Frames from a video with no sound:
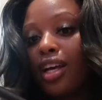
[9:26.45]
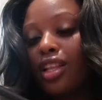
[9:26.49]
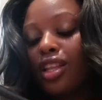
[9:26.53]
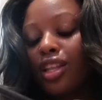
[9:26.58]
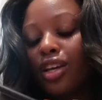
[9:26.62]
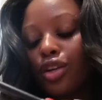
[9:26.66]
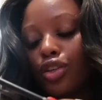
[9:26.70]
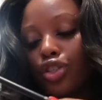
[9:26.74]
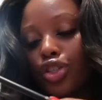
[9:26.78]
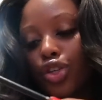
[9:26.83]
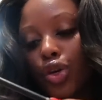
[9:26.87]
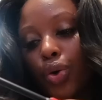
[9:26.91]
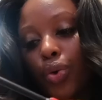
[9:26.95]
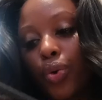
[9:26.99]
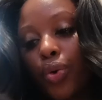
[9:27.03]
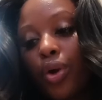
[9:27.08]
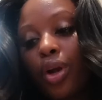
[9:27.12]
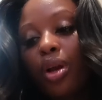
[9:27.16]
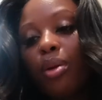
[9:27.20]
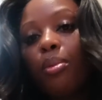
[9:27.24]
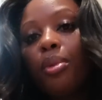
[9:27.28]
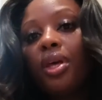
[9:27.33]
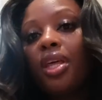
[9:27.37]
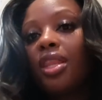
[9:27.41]
They're so
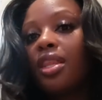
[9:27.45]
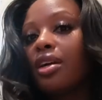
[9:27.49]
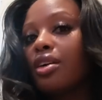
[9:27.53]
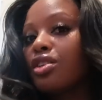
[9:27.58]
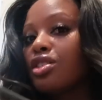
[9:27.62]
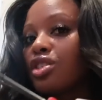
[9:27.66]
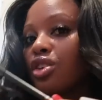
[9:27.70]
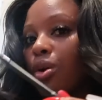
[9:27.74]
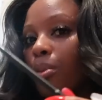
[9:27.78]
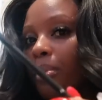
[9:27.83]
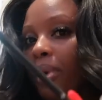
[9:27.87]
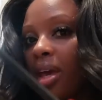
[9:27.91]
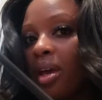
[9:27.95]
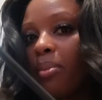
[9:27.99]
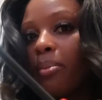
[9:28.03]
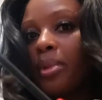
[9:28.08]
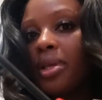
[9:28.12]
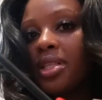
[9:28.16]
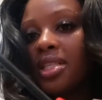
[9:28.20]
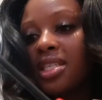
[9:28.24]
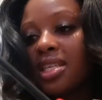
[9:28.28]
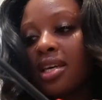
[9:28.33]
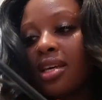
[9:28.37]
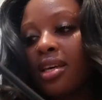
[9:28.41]
creamy, they're so
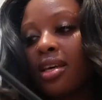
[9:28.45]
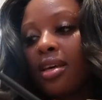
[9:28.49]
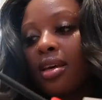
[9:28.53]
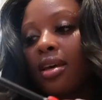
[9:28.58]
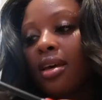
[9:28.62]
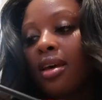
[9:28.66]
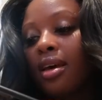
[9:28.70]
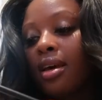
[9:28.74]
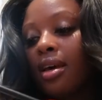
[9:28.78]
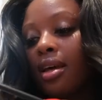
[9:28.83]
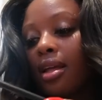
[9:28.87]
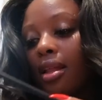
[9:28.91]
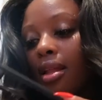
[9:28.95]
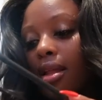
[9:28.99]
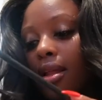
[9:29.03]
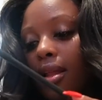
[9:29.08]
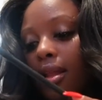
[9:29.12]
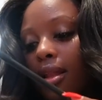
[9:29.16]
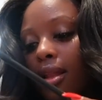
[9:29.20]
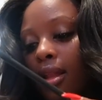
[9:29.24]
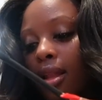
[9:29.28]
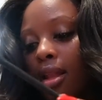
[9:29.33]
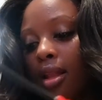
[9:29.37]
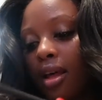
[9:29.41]
pigmented.
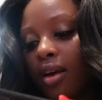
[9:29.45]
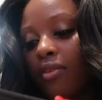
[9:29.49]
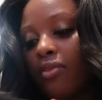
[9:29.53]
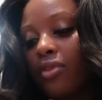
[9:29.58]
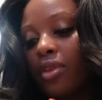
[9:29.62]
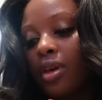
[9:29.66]
Love